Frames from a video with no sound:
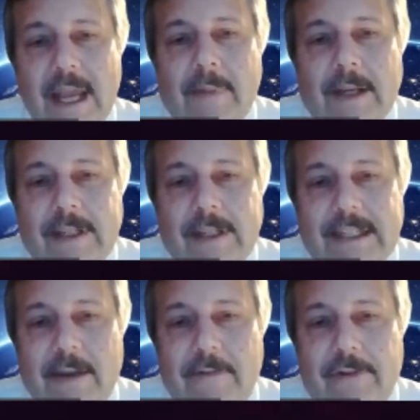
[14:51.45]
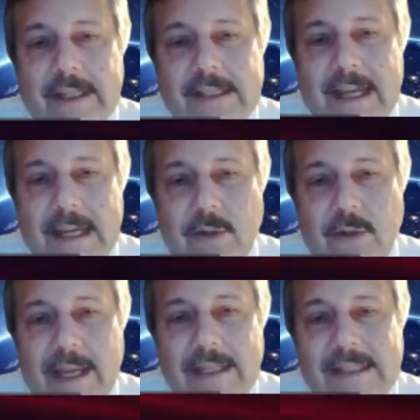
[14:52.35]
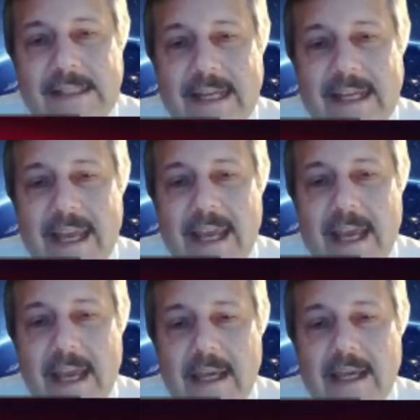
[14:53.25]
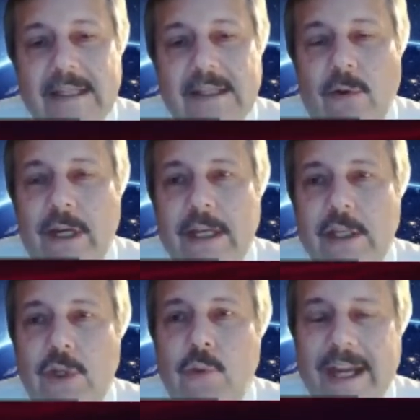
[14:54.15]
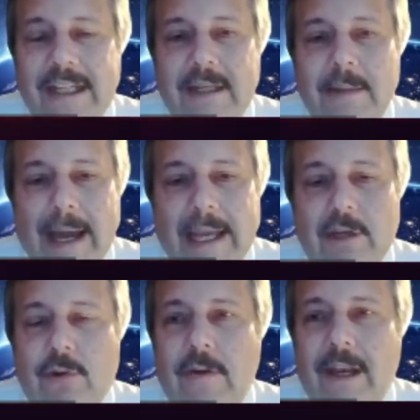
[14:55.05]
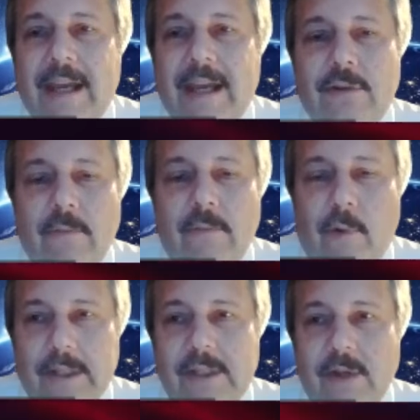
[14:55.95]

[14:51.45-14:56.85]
But the difference, as you can see here, is only 20 microelectron volts.